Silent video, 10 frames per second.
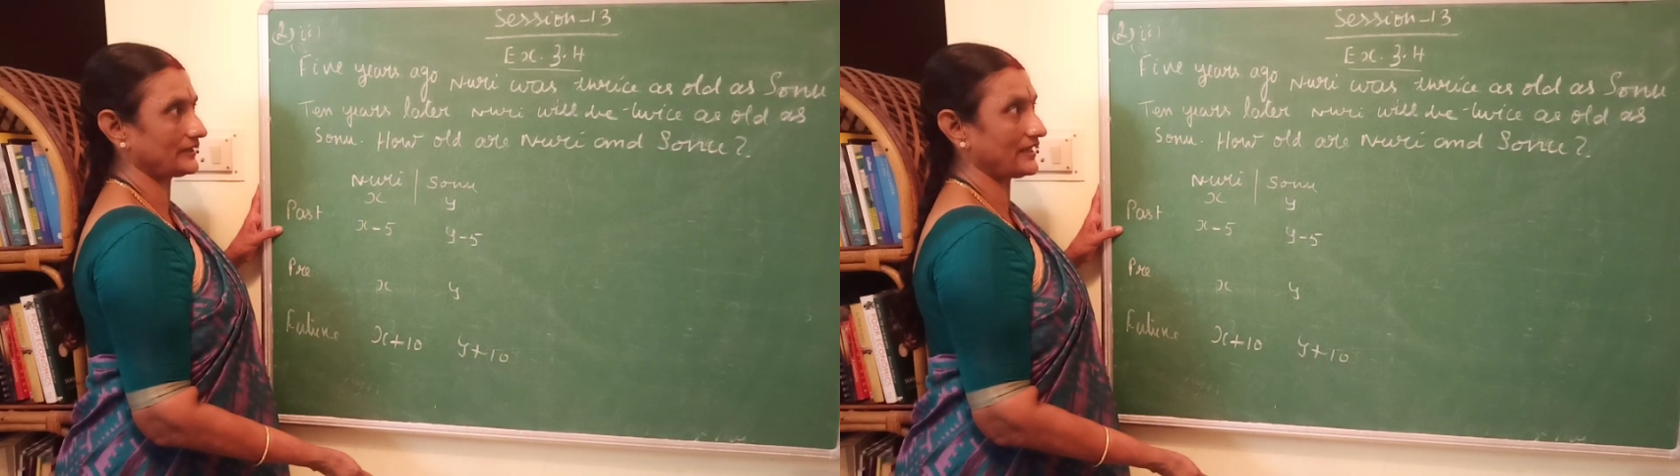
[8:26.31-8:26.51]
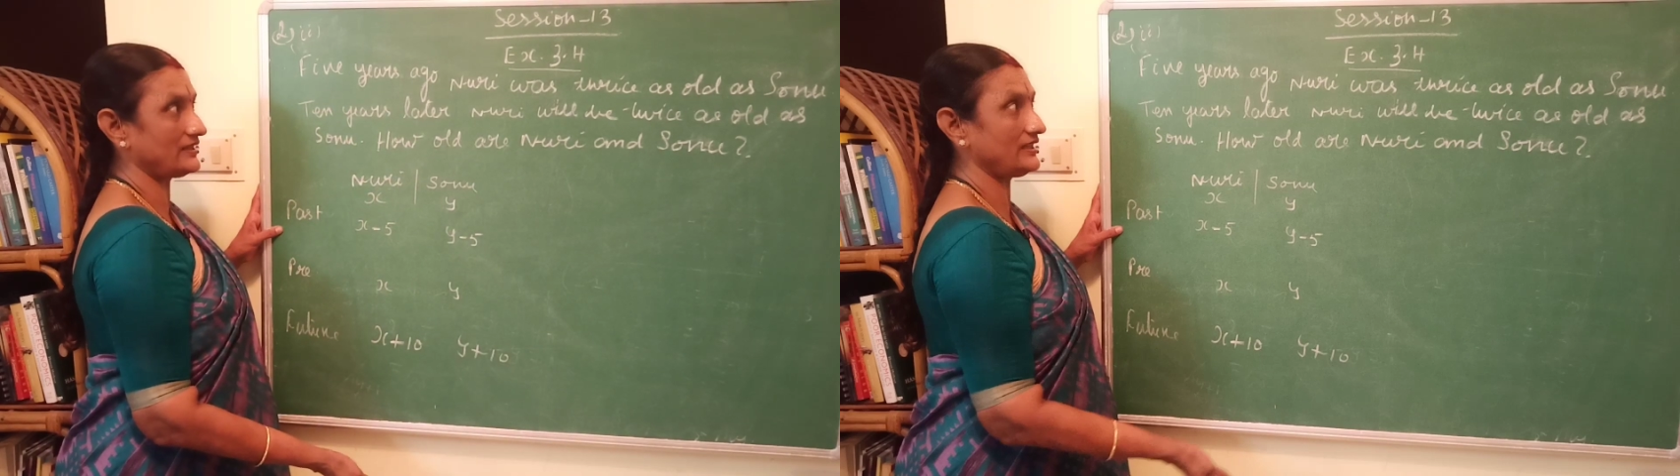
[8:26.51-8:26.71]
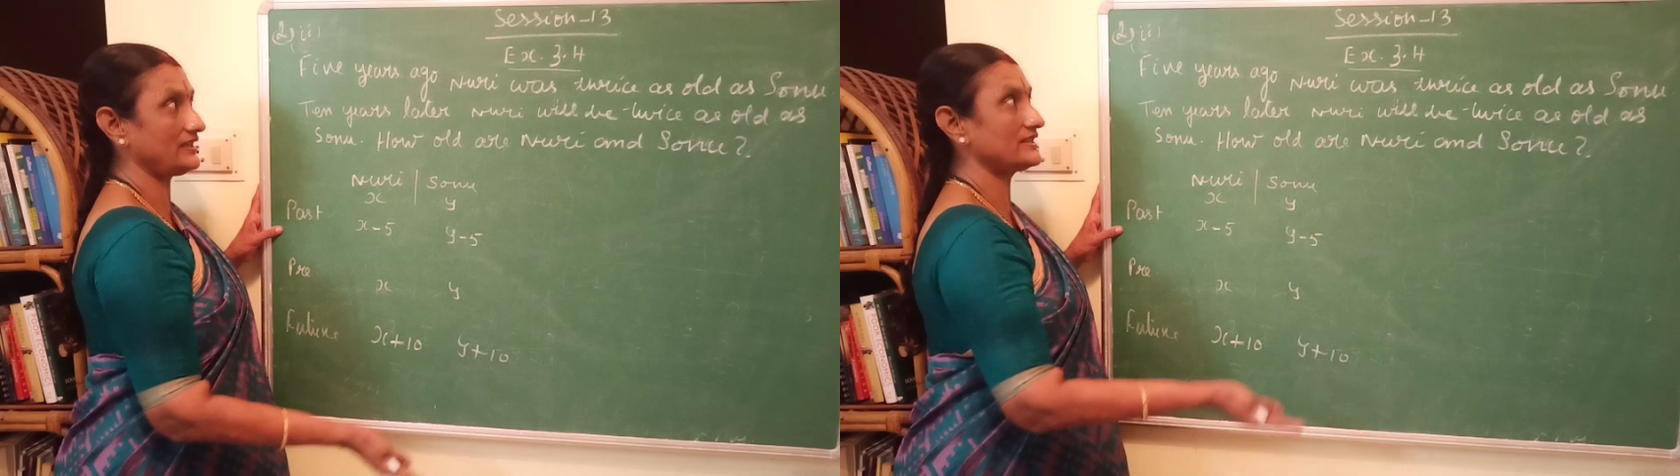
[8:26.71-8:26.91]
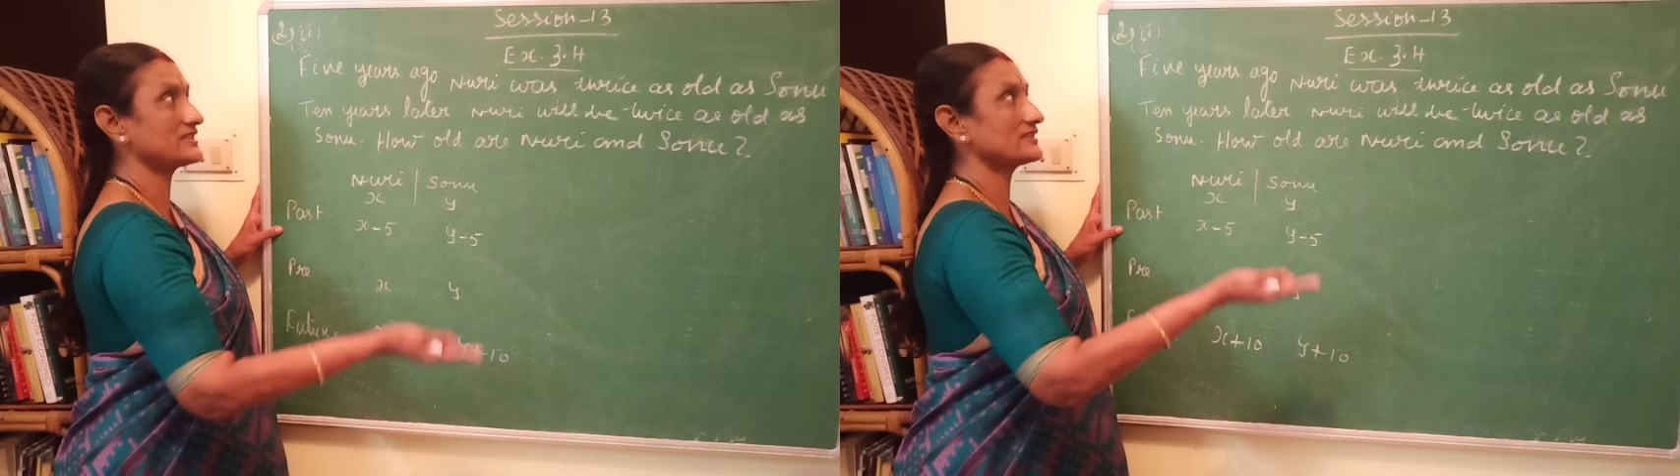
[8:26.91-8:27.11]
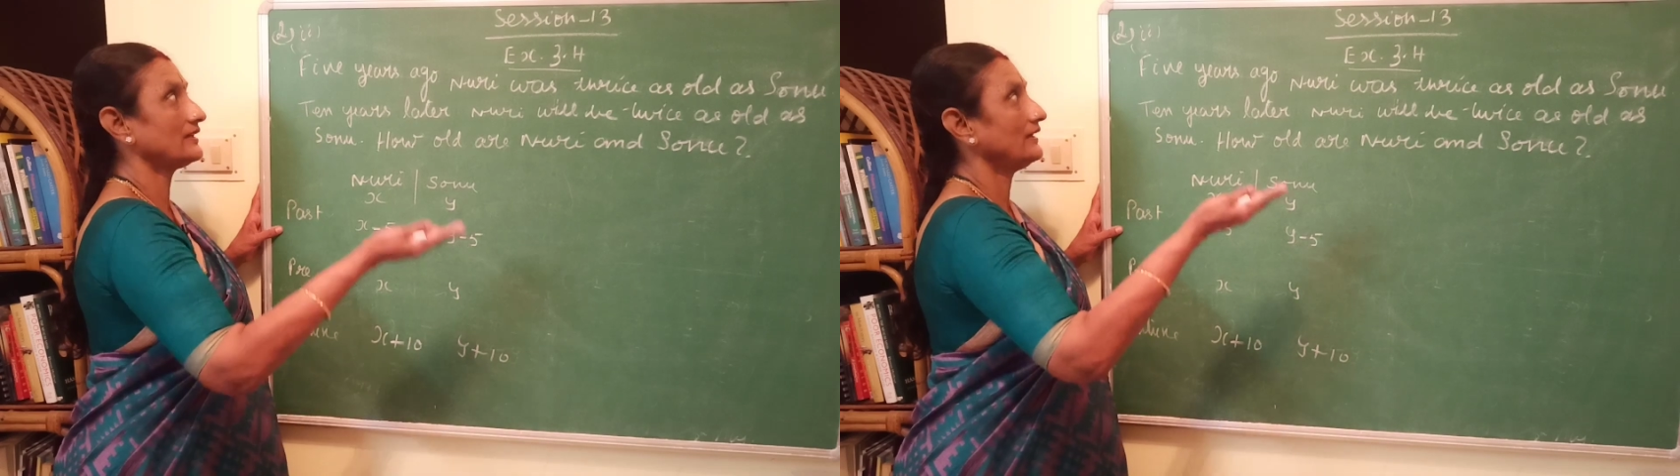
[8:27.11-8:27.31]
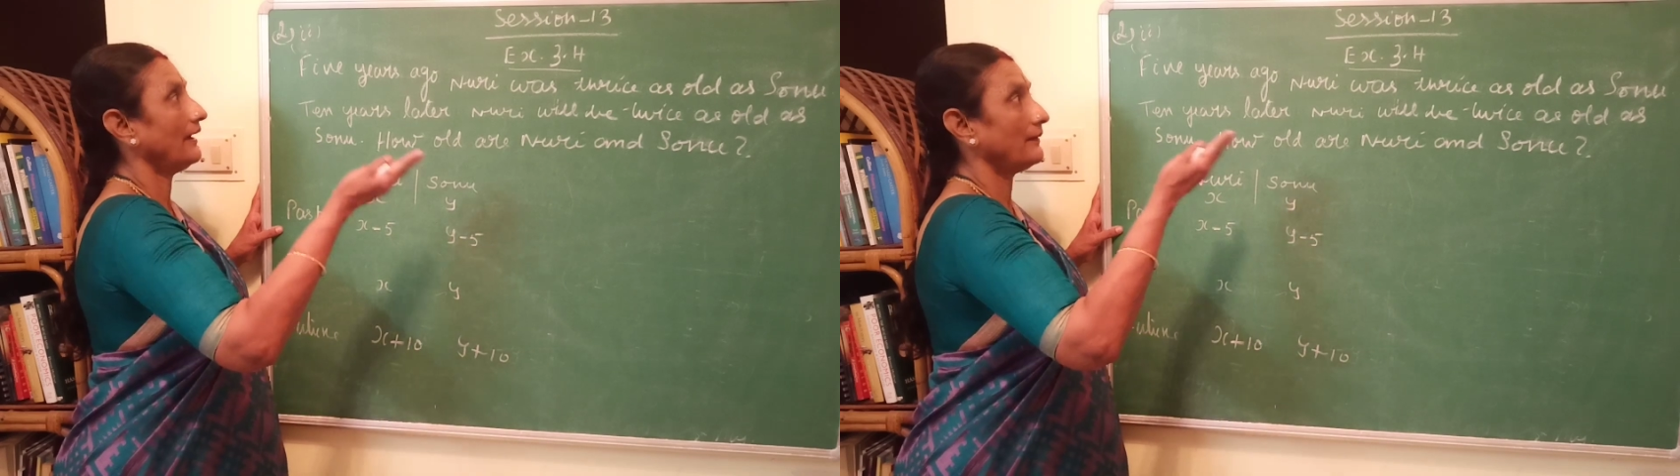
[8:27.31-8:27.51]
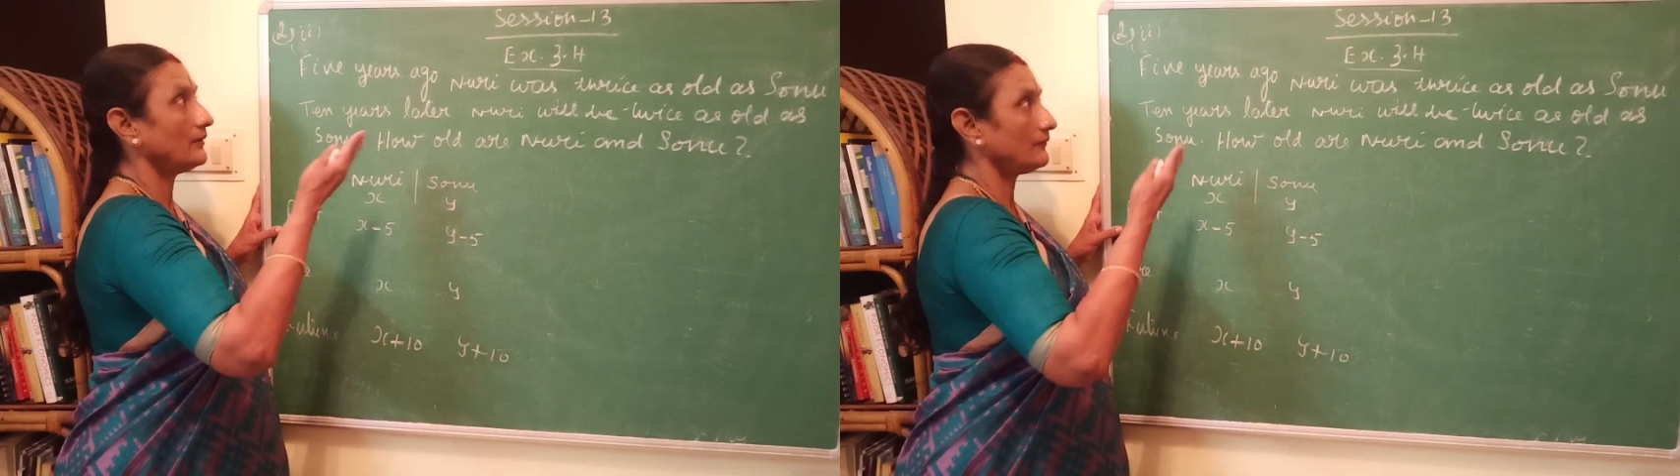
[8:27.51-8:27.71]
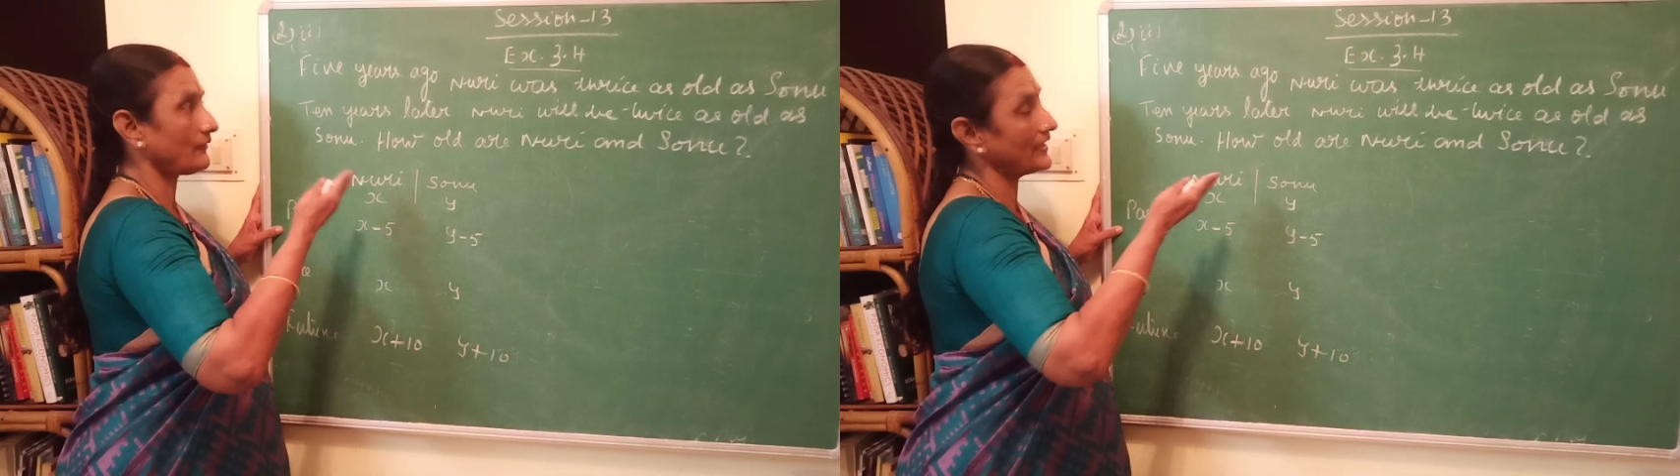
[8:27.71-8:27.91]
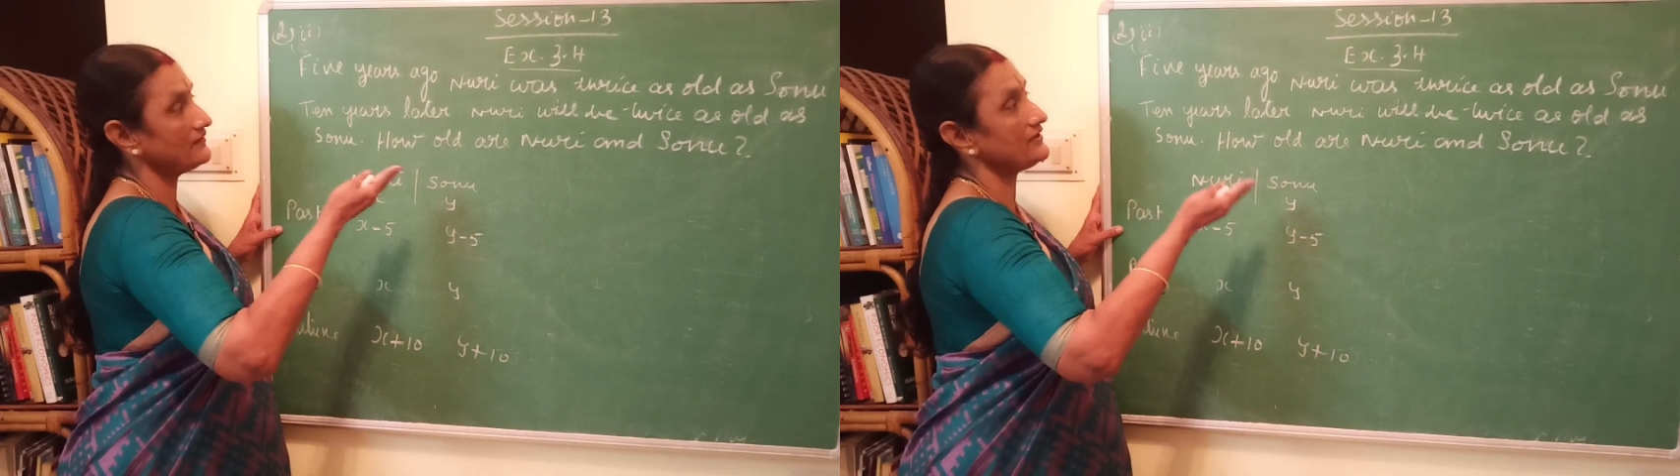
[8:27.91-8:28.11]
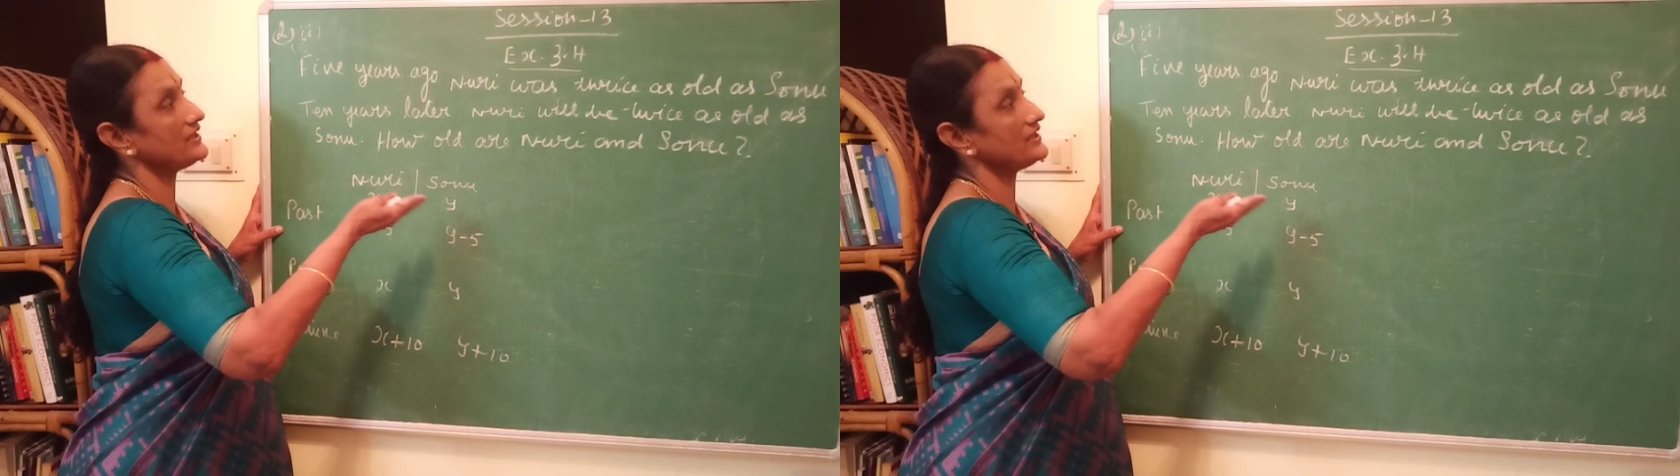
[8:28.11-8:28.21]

10 years, 5